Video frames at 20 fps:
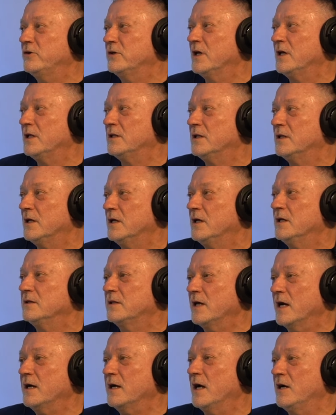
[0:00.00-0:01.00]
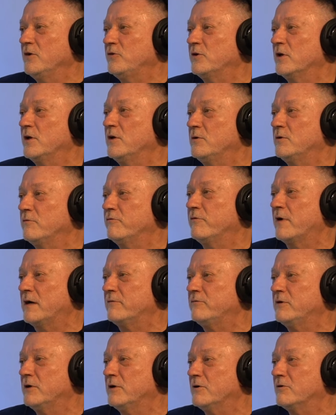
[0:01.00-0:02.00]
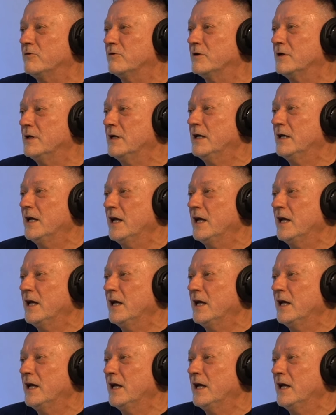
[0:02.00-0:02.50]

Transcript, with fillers: said that guy's going to do five years.